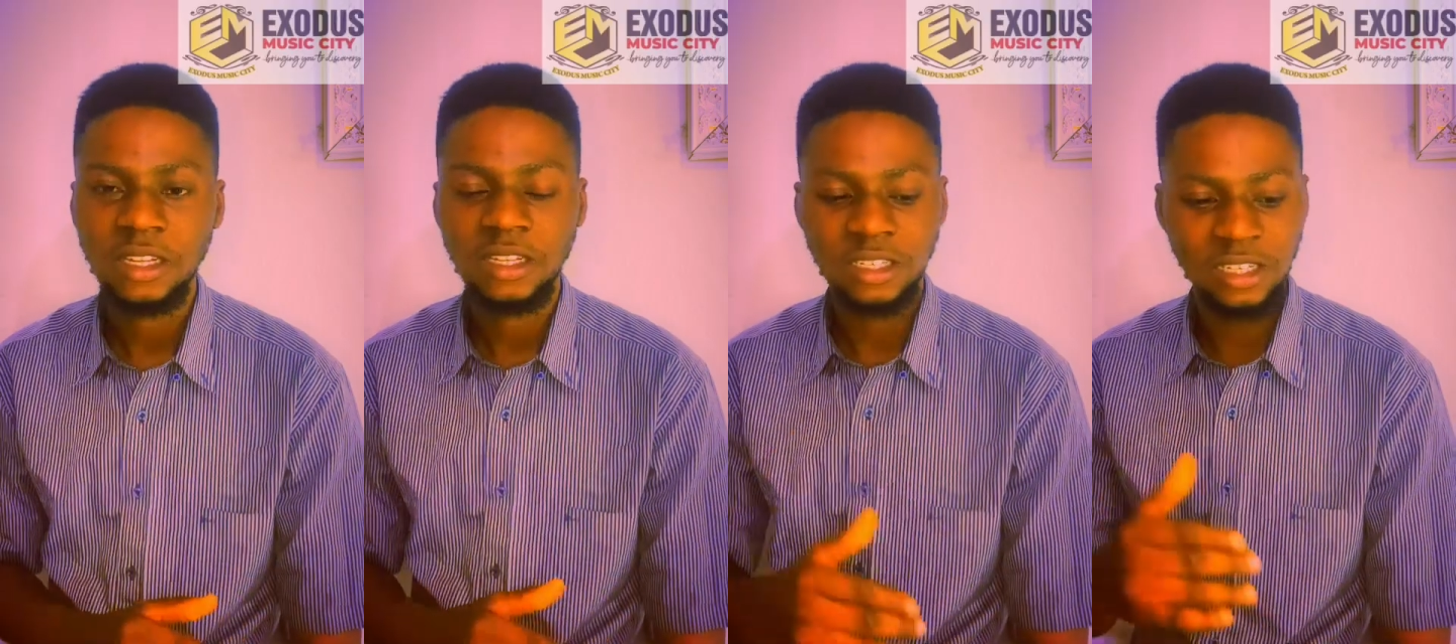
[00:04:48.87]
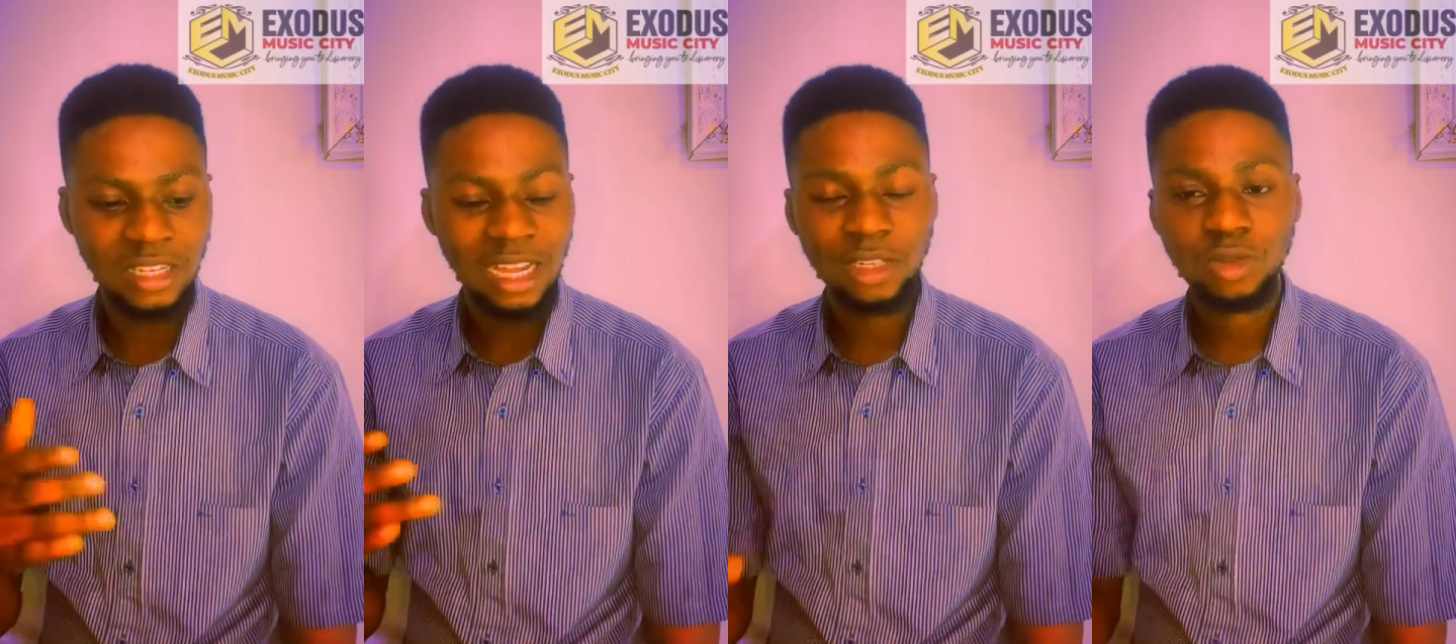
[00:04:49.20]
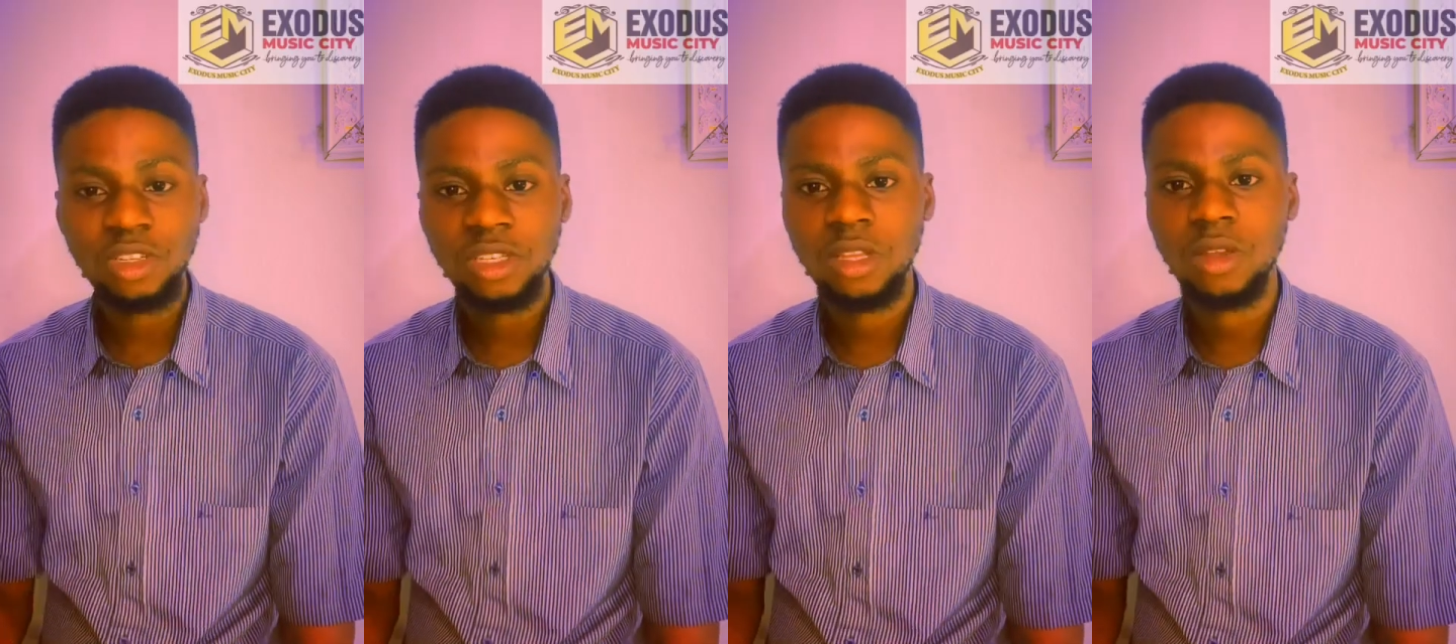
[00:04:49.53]
The
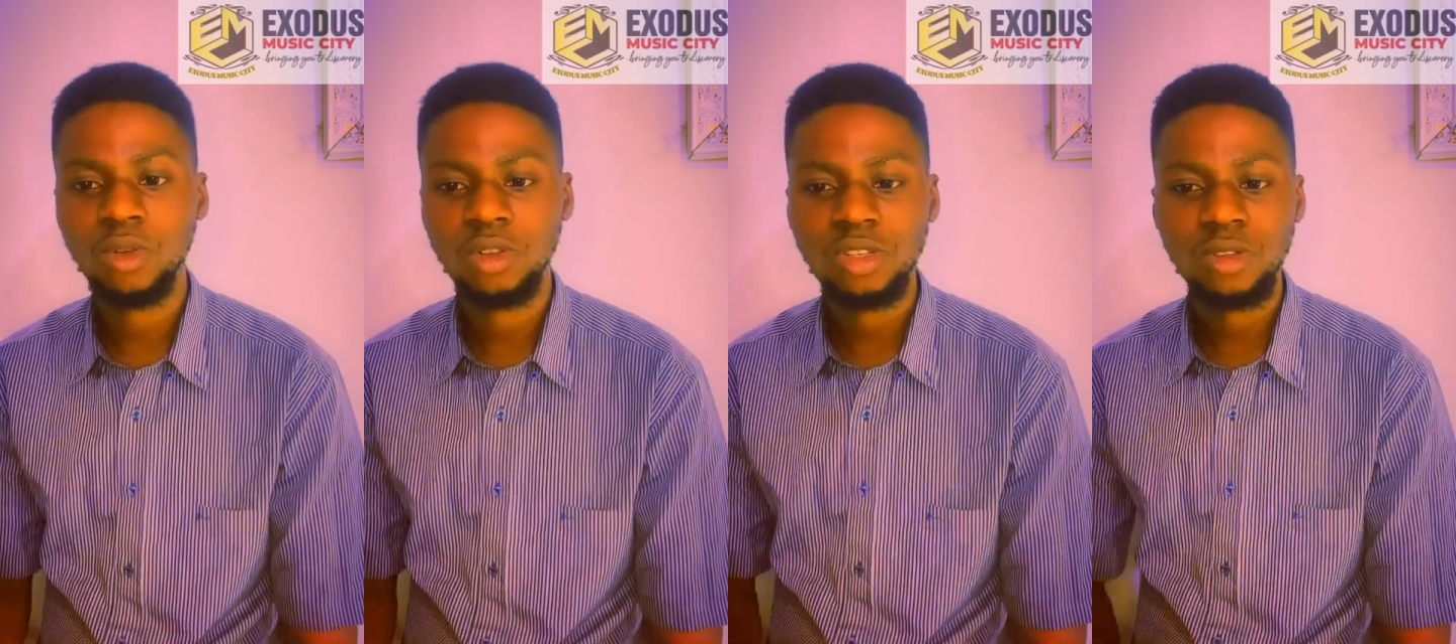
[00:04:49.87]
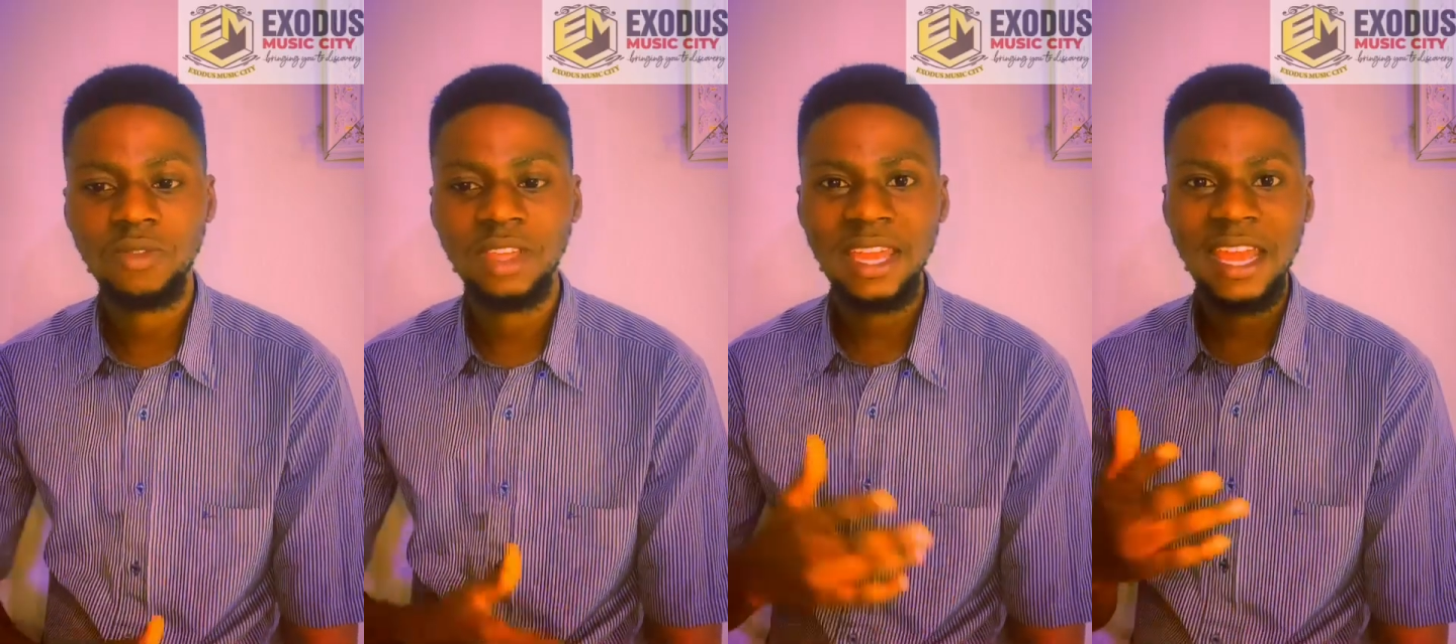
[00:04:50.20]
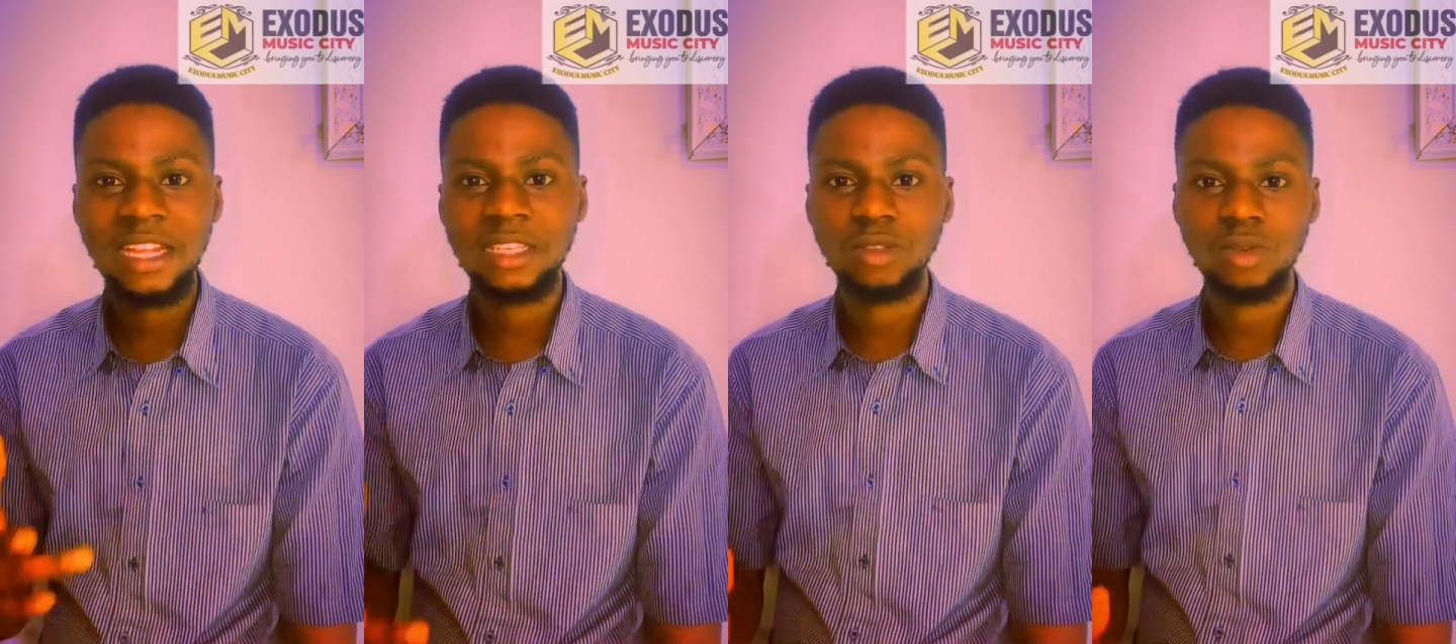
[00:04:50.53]
diatonic scale consists of the
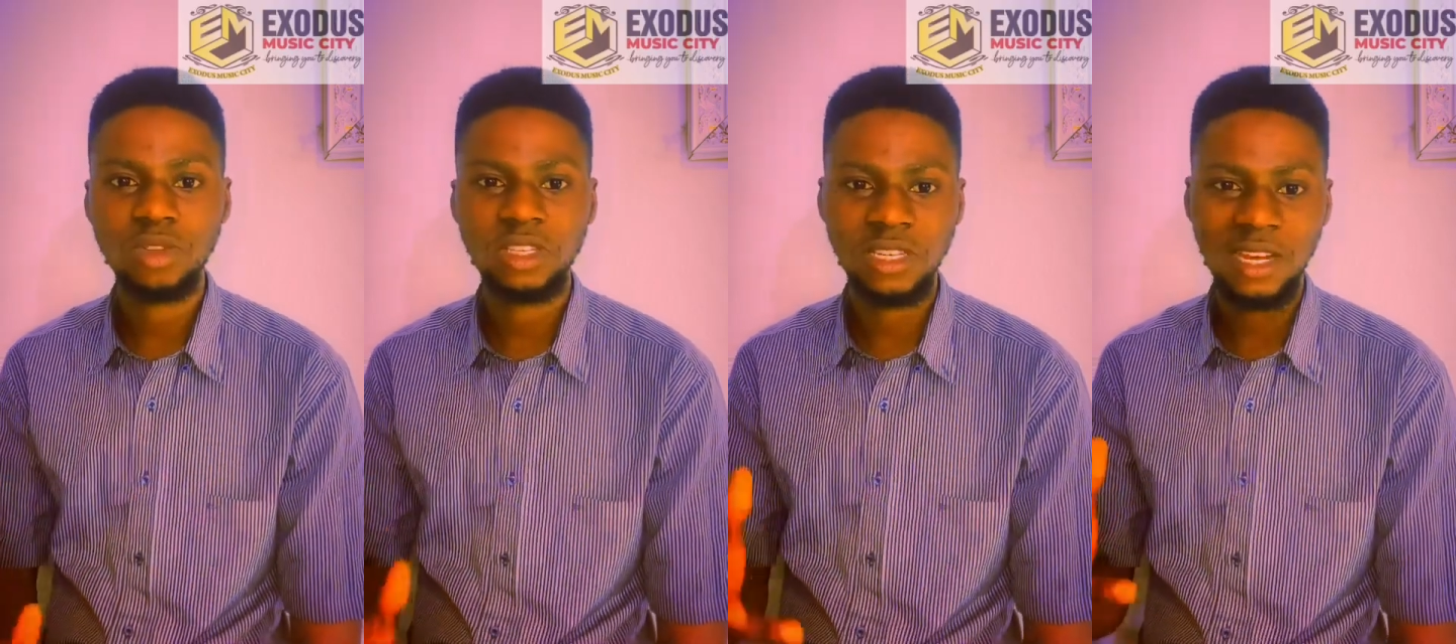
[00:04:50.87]
8th note in